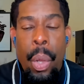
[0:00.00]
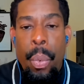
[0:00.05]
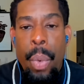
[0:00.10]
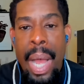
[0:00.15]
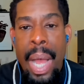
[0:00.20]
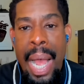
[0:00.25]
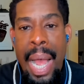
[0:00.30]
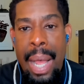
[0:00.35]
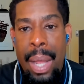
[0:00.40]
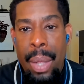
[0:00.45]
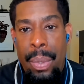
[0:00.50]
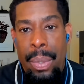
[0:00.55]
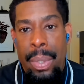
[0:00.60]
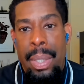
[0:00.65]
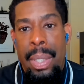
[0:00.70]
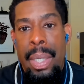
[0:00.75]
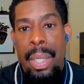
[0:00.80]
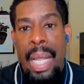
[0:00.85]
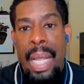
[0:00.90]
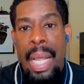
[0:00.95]
Wow.
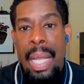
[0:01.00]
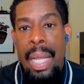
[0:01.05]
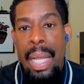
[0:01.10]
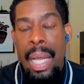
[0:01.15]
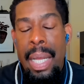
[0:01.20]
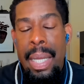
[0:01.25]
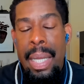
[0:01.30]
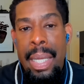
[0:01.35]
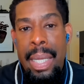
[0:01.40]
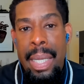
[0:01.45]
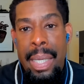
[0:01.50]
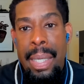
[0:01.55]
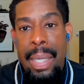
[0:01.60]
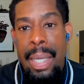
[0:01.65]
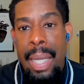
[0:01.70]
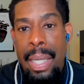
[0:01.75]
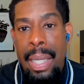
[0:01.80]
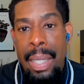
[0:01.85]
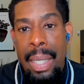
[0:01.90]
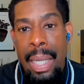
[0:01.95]
I, uh,
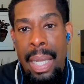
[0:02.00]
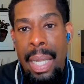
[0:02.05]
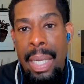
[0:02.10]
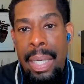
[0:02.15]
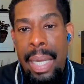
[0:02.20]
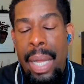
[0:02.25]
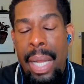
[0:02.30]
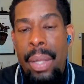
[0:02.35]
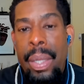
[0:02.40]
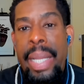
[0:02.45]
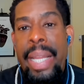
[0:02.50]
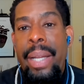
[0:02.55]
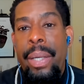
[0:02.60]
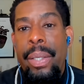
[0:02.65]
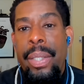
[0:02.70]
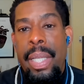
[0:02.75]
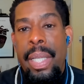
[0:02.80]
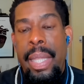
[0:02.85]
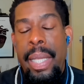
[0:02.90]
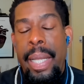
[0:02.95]
now here's
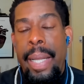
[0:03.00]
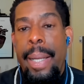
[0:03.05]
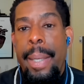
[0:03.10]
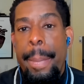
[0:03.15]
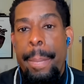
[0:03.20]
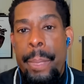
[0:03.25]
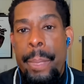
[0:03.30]
the thing.